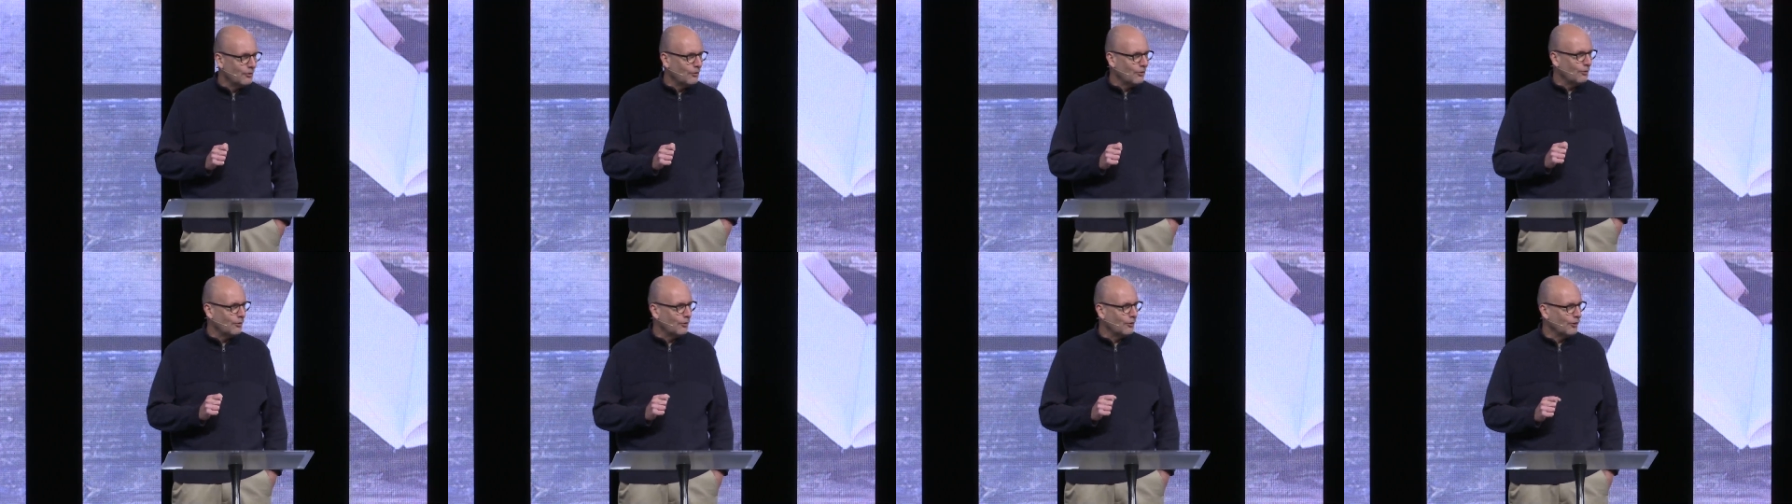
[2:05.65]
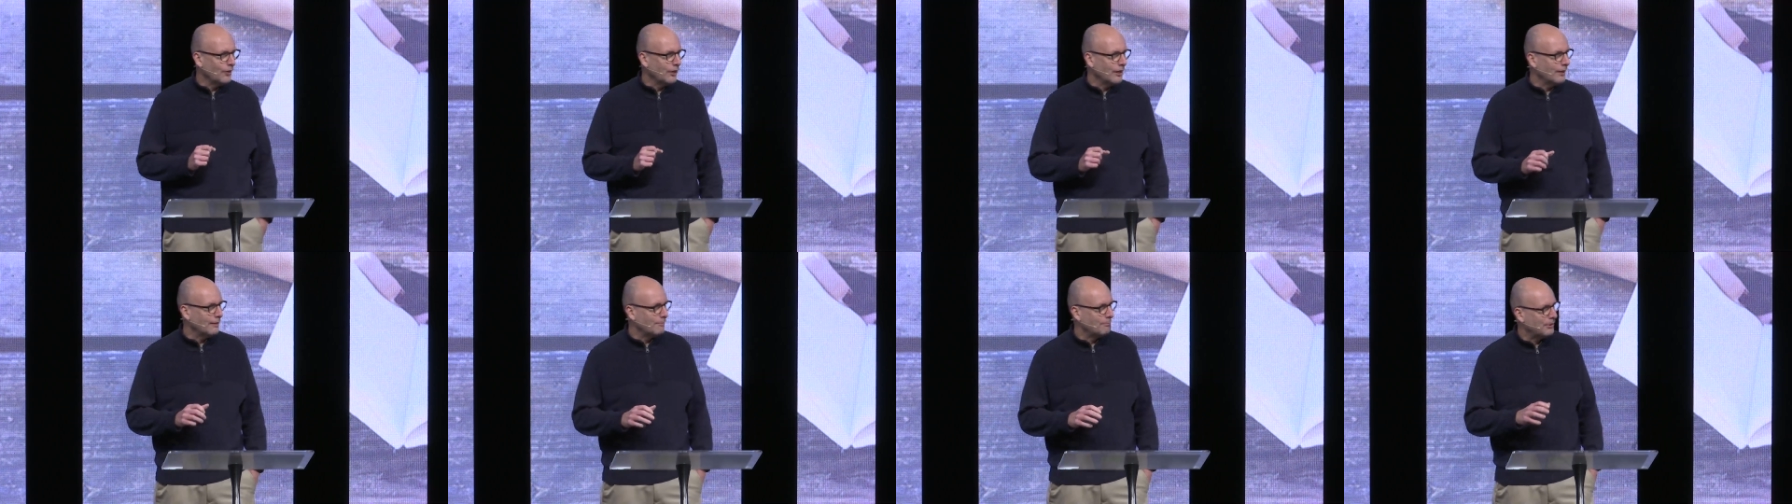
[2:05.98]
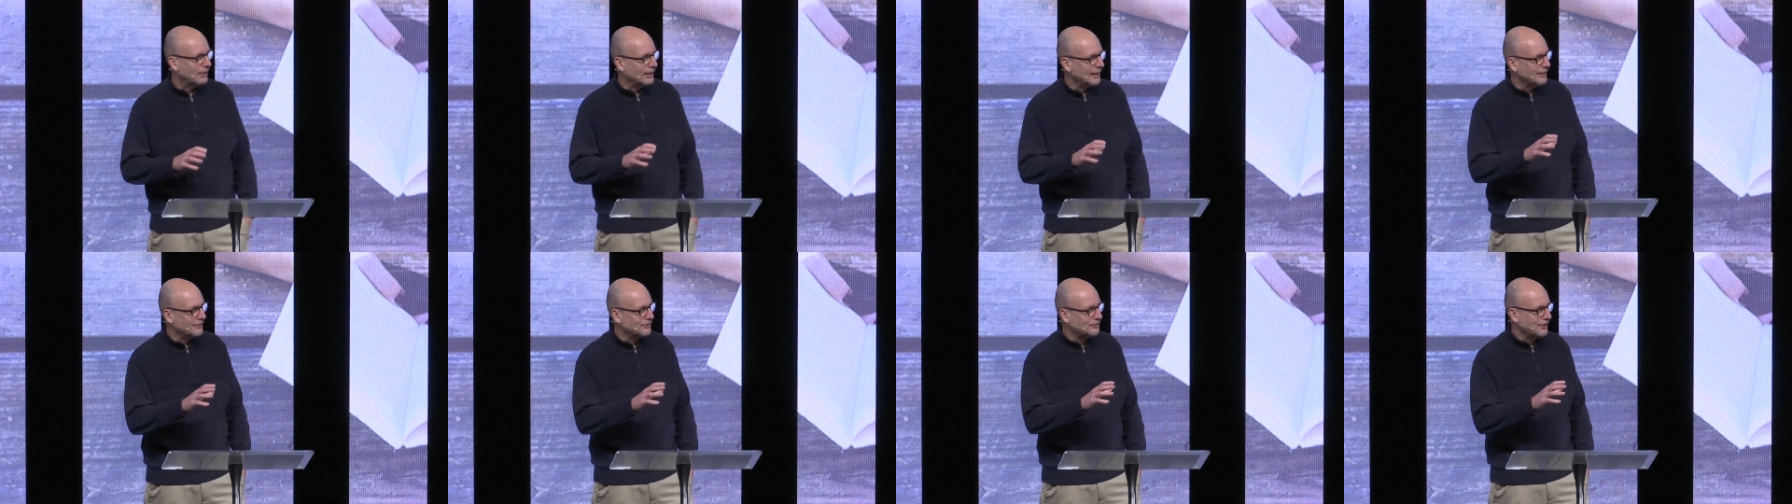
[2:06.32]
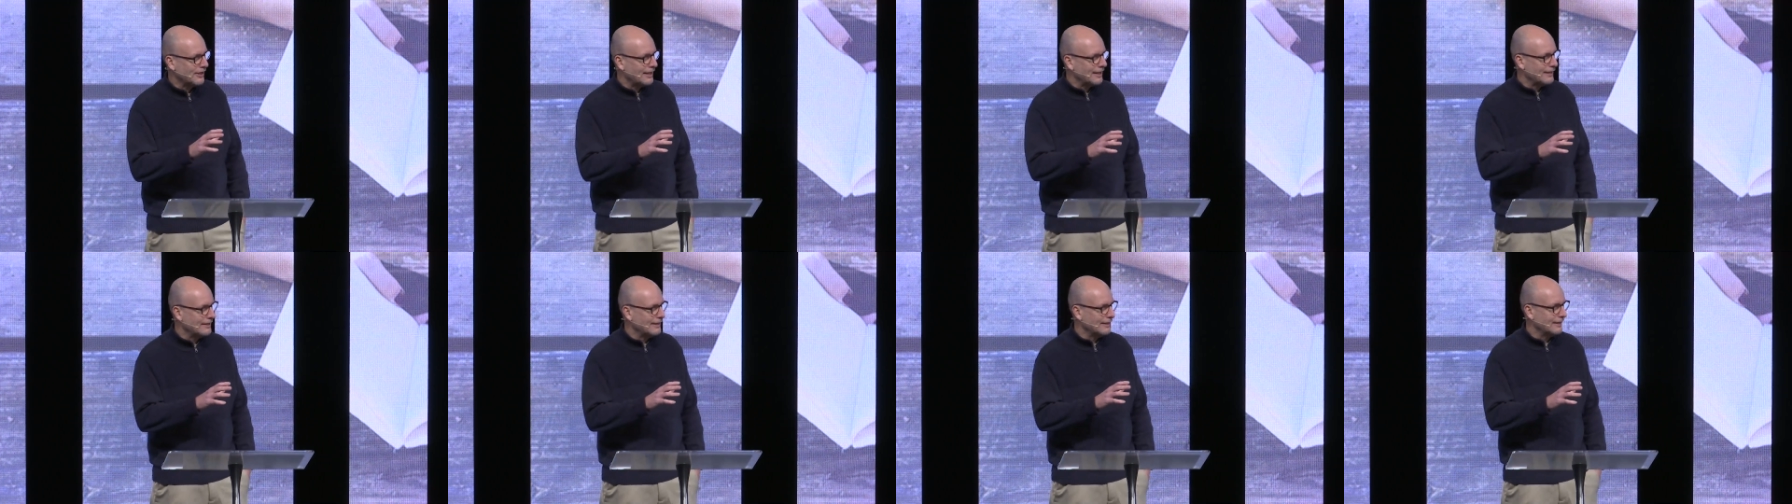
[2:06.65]
or uh, place
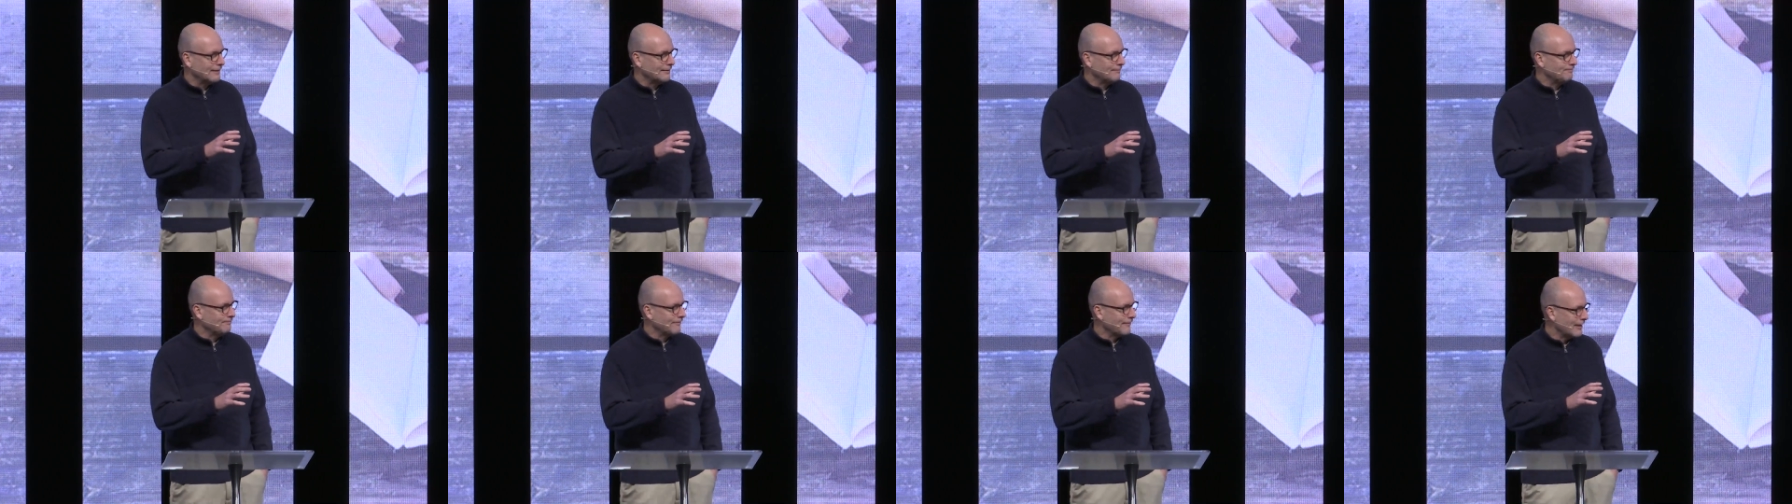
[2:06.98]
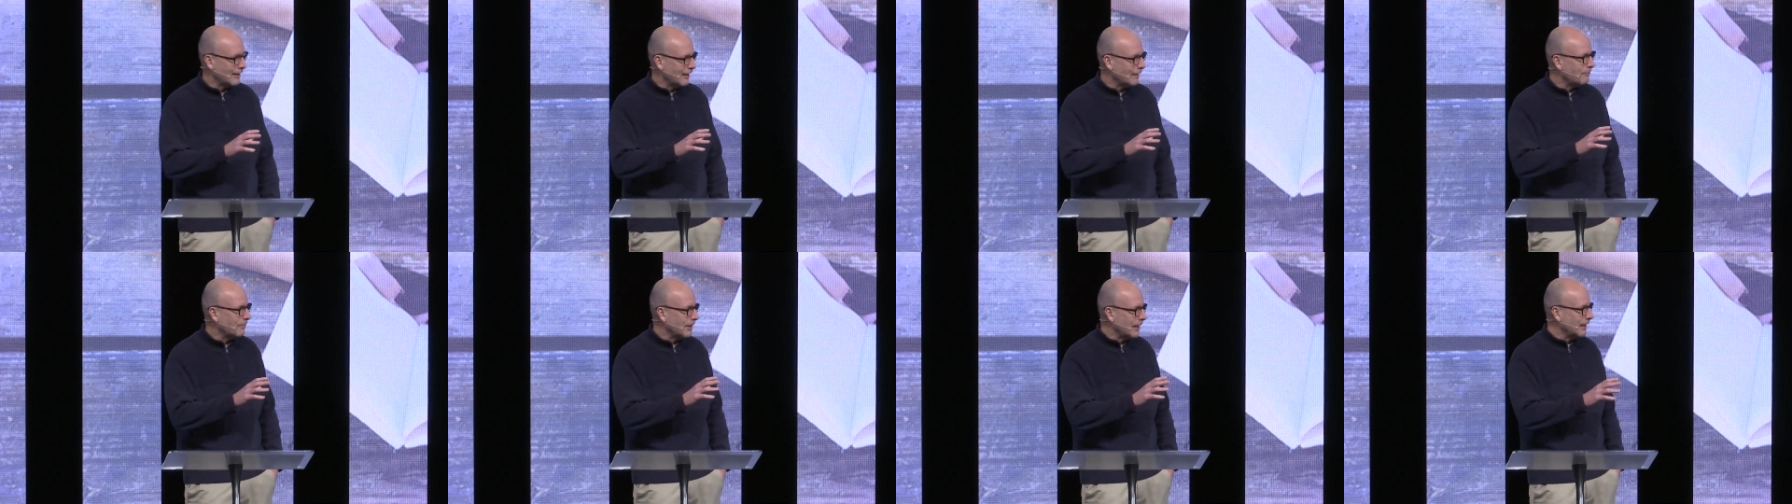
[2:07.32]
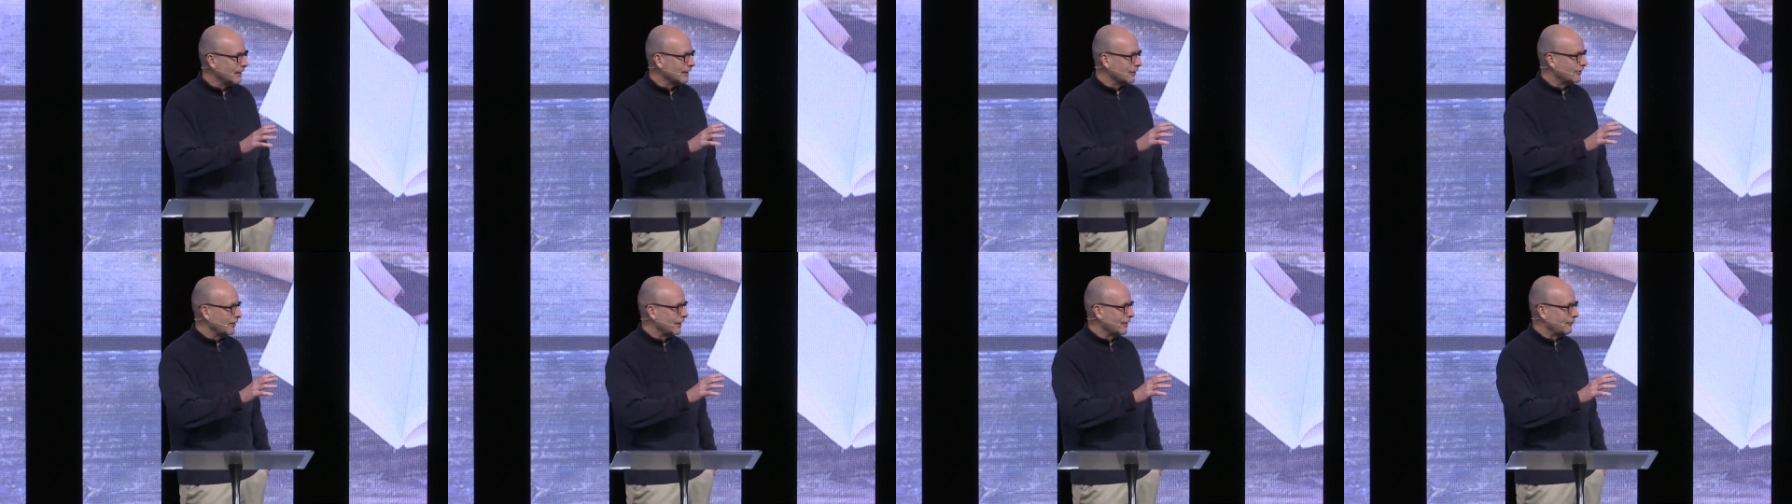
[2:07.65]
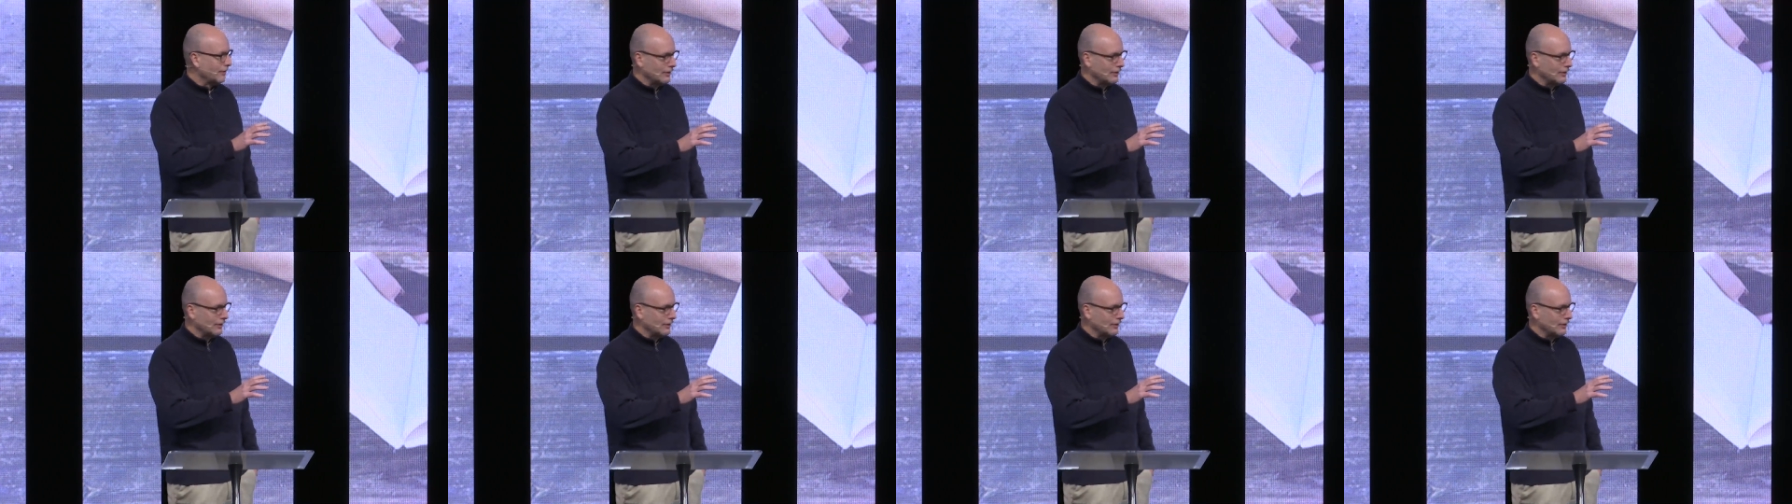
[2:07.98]
a, uh, a polygraph,